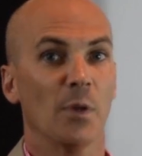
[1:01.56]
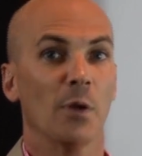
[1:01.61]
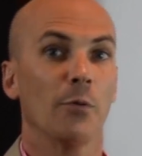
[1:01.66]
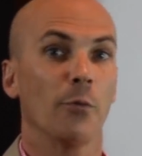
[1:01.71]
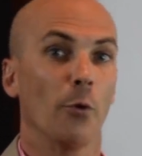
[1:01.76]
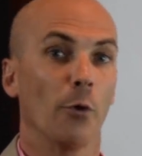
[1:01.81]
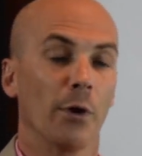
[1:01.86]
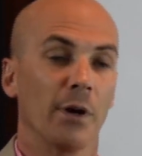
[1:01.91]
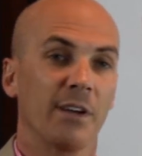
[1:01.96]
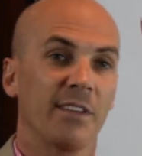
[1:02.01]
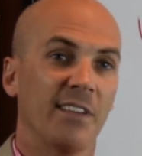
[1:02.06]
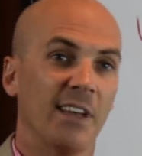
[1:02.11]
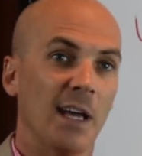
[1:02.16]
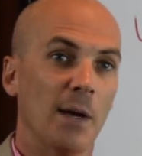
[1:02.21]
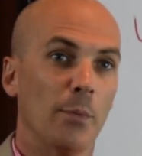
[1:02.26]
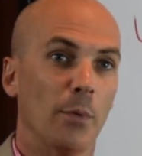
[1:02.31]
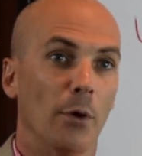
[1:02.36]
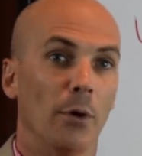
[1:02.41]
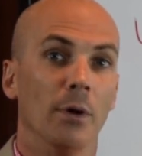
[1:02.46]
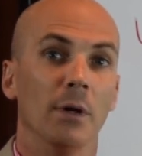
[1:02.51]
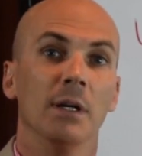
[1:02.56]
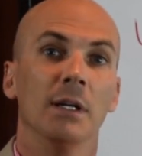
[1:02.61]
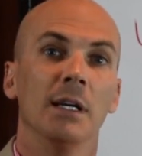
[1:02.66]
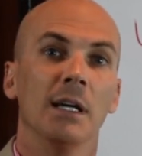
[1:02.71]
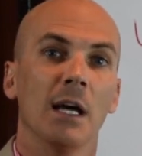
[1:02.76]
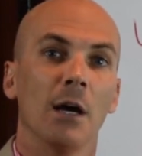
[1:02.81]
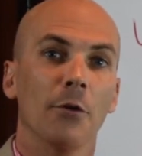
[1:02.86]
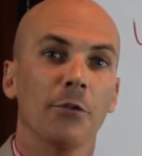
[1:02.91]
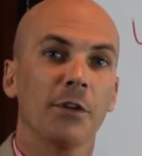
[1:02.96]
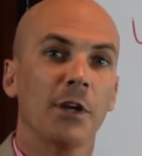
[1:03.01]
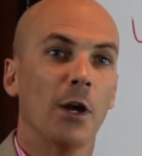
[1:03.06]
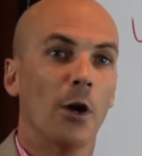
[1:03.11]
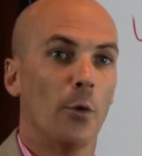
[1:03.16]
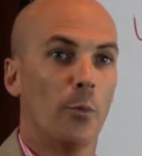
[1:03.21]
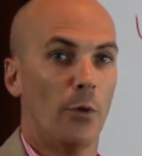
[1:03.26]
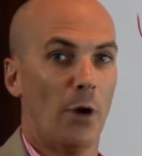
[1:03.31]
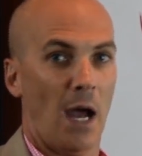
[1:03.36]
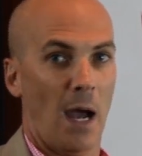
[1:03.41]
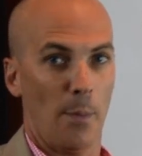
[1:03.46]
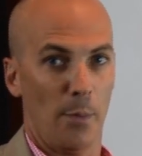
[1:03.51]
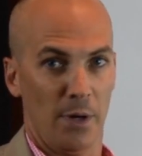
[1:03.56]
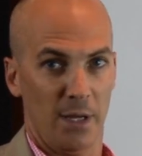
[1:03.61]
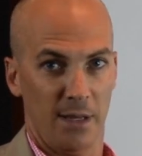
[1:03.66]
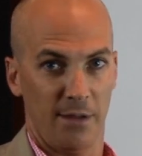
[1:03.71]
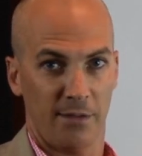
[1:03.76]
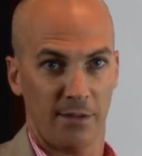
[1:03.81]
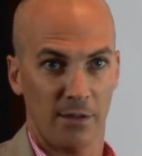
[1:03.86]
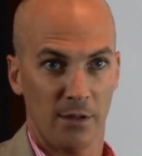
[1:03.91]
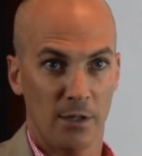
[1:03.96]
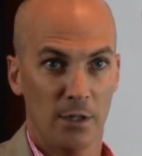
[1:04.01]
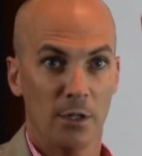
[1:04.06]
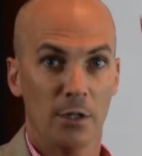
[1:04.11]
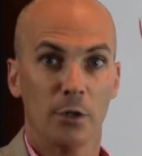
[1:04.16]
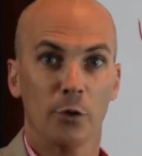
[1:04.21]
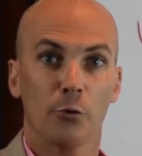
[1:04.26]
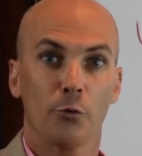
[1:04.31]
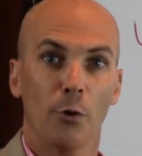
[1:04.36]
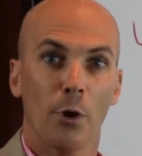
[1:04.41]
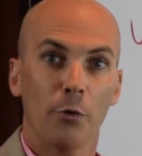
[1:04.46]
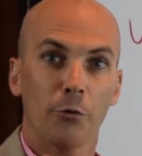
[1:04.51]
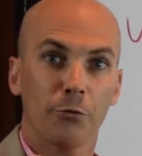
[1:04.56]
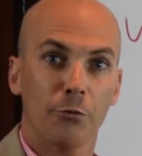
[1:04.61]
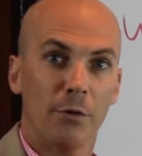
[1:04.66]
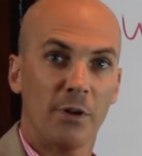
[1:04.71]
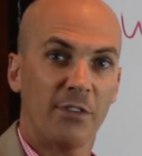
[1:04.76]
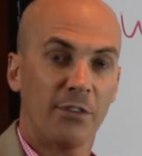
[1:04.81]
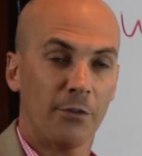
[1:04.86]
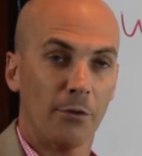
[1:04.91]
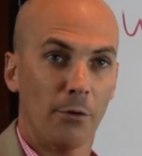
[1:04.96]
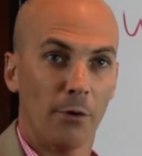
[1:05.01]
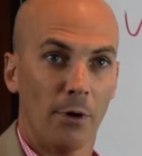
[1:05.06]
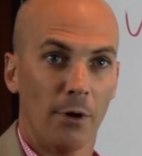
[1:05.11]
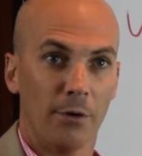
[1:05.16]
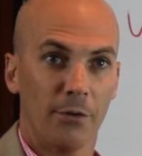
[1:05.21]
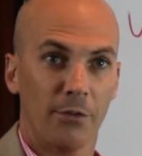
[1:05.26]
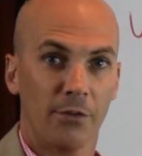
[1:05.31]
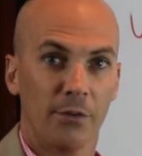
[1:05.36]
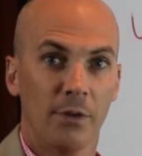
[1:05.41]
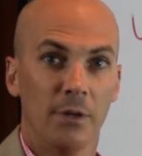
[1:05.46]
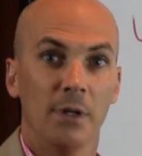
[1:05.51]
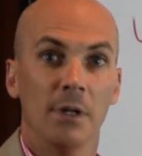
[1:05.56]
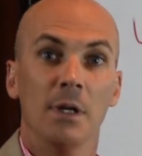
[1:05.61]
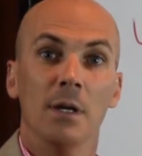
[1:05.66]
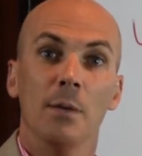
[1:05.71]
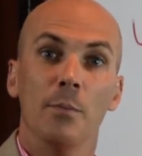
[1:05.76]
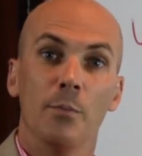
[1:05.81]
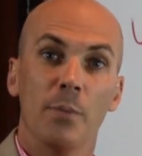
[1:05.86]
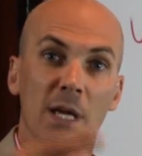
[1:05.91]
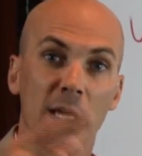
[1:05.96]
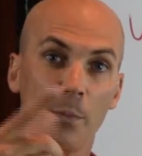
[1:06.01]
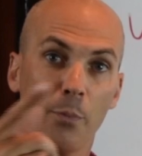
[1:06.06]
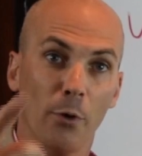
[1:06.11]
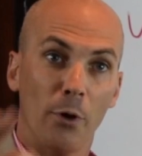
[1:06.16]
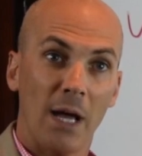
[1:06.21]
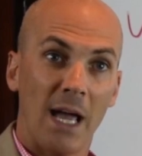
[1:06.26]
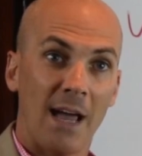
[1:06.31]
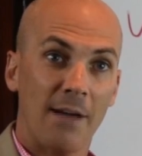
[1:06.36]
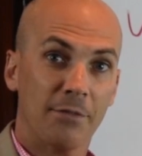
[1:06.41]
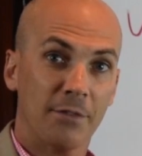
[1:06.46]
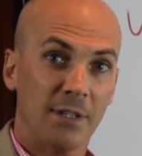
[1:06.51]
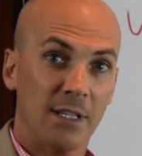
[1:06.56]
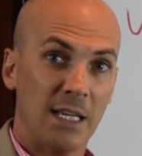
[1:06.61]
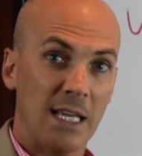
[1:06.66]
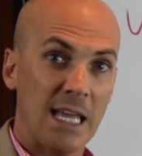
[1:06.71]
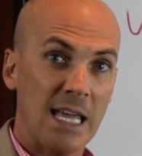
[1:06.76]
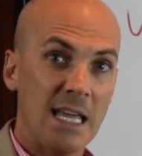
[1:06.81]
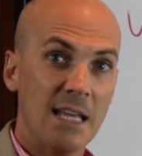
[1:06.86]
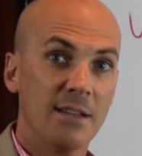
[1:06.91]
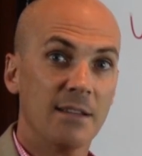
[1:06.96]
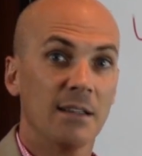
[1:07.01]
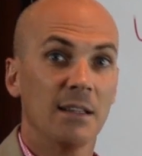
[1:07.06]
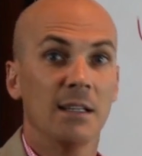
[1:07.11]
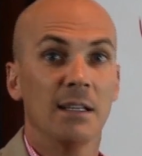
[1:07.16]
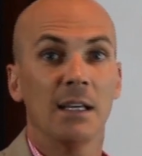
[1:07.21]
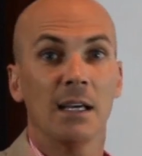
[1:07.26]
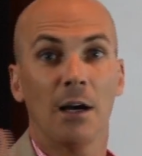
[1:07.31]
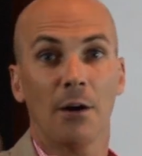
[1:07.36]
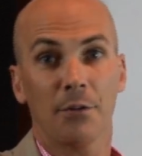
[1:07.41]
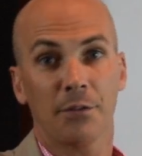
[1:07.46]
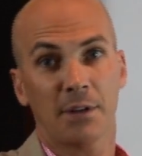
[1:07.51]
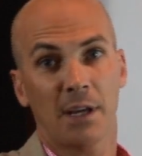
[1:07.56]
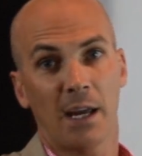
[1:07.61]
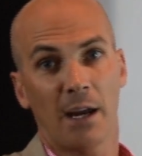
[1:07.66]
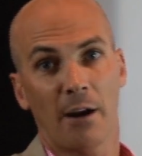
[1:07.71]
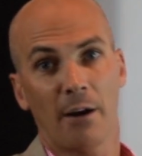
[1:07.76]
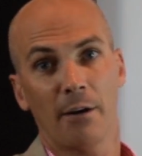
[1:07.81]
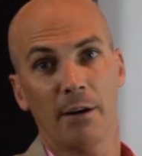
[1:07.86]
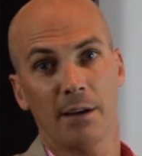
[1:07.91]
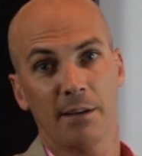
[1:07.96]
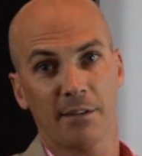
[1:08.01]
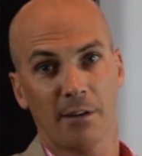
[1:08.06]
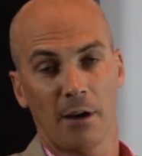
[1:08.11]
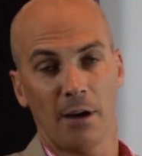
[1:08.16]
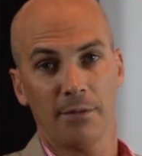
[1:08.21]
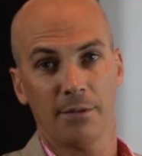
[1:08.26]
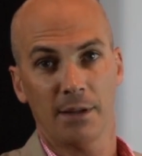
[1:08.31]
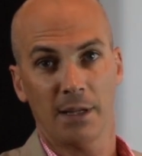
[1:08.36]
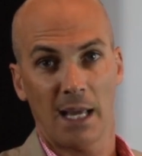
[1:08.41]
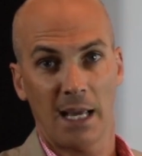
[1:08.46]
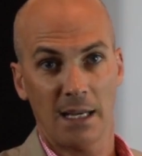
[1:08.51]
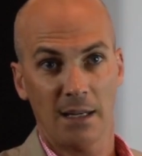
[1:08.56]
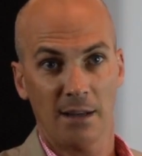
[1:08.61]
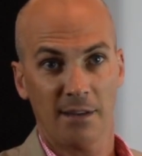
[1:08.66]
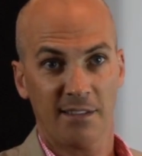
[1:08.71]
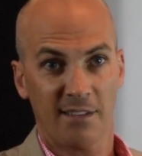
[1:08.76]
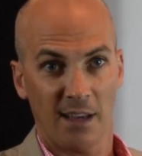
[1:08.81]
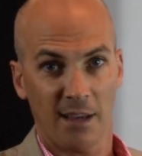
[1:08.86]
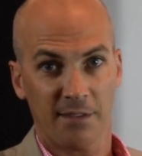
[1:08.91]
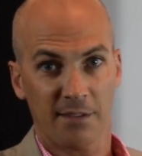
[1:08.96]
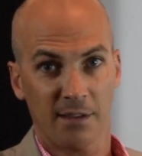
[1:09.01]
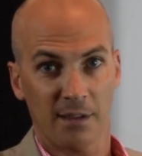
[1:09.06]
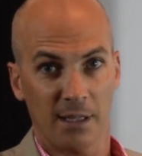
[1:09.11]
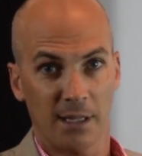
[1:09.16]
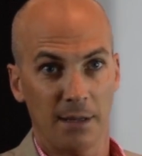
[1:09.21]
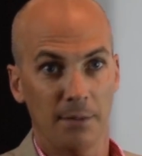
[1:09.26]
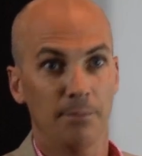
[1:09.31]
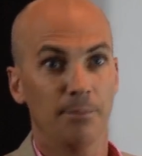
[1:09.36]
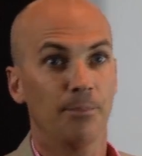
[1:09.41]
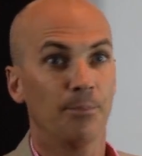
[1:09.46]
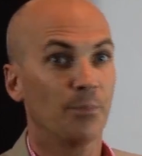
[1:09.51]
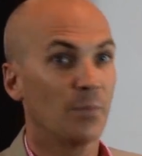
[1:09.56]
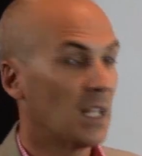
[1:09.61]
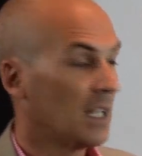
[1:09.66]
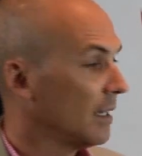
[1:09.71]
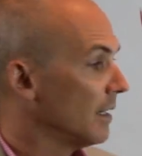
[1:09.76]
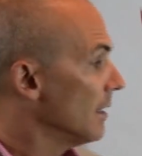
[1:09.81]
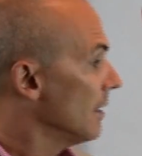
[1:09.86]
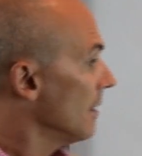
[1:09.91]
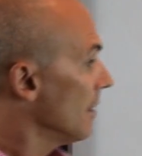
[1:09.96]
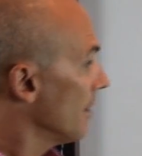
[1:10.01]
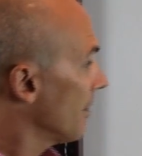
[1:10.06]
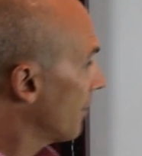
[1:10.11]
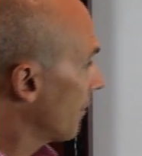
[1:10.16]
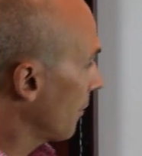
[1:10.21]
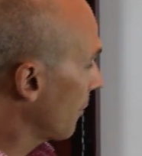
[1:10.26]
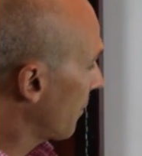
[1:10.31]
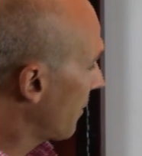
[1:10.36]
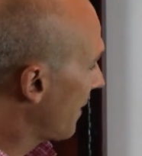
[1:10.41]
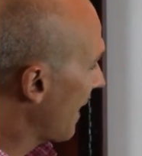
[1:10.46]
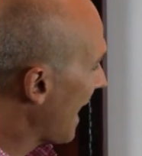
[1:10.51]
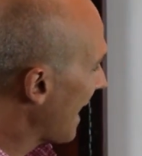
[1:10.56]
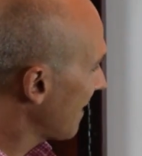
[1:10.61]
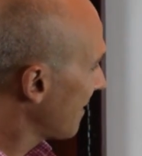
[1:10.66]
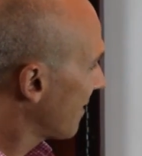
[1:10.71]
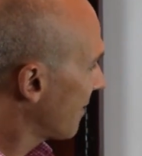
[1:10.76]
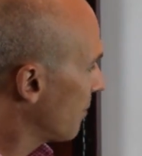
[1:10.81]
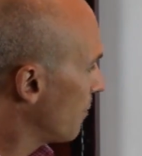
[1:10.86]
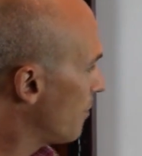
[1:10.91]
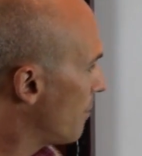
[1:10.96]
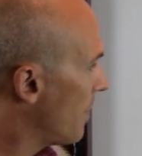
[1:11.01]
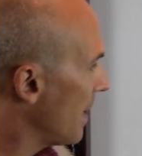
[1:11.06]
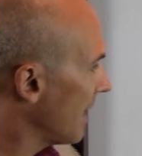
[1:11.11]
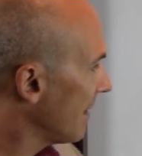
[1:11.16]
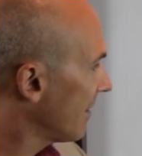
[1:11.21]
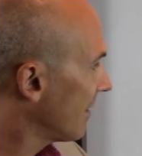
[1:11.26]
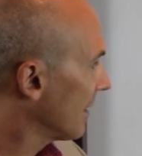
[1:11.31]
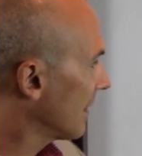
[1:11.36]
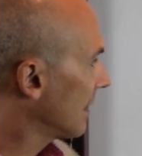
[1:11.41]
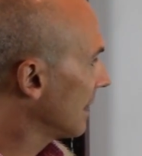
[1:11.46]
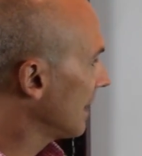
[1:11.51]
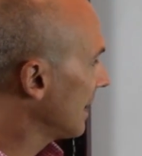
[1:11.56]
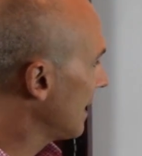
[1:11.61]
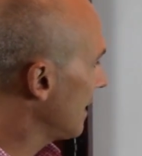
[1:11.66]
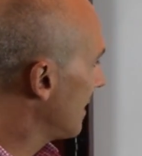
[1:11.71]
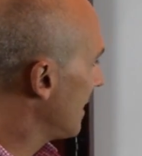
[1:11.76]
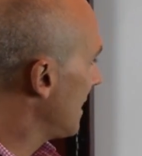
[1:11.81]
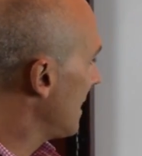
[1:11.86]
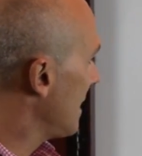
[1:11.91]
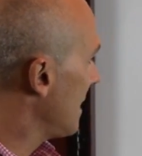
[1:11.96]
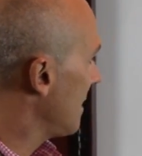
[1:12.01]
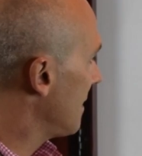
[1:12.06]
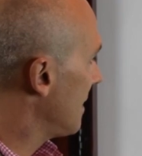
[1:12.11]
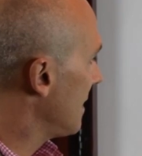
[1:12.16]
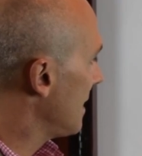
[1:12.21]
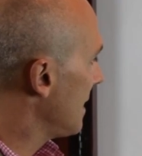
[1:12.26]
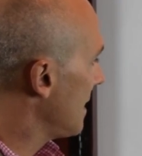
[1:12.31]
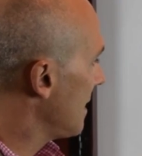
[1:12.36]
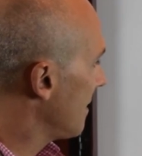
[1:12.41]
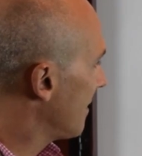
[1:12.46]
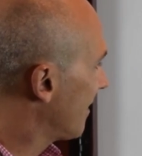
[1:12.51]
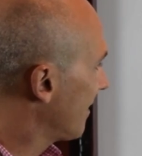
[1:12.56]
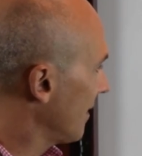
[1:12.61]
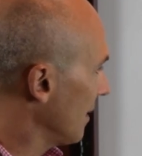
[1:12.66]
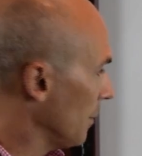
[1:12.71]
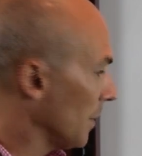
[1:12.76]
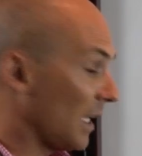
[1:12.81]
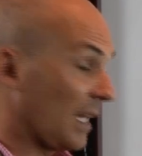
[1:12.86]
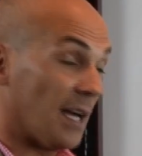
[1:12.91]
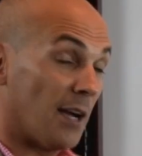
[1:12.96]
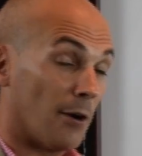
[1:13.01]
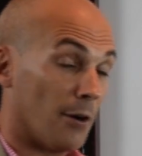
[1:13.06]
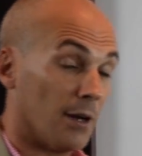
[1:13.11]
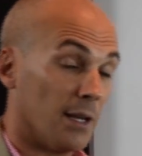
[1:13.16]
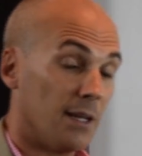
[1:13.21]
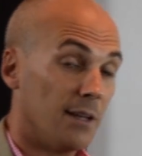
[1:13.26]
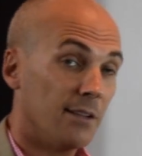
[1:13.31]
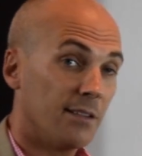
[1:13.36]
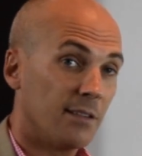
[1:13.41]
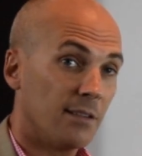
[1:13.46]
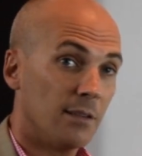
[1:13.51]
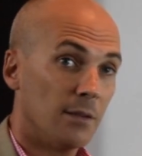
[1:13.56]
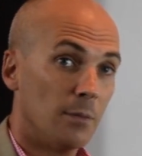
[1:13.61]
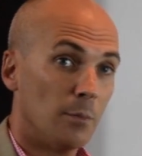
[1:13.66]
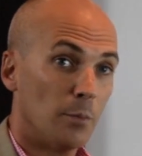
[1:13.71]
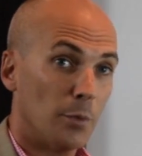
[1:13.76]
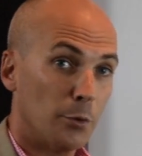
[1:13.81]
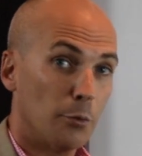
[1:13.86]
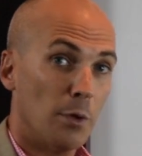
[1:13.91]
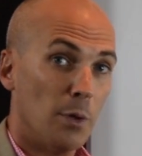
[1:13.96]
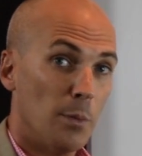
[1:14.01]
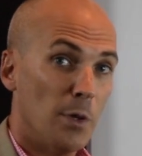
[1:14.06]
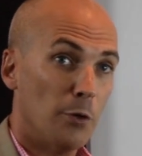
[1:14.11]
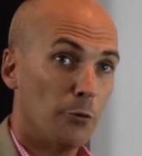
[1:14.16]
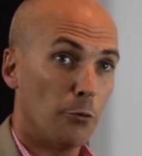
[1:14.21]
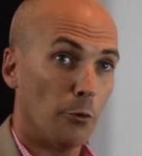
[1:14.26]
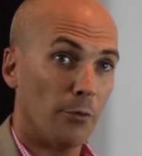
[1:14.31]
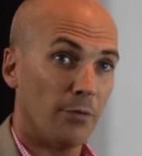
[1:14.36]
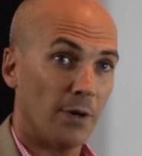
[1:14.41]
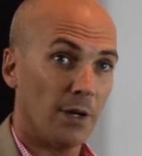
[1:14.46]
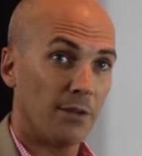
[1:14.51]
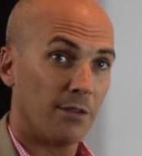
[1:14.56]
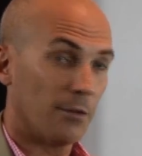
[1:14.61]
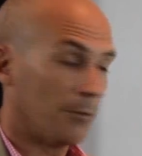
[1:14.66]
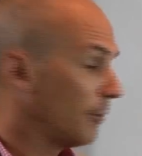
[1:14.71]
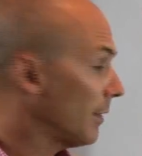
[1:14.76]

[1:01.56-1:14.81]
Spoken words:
For example, healthcare properties, grocery stores. People have to eat. Healthcare is often a necessity. So that's basically the similarities between mutual funds and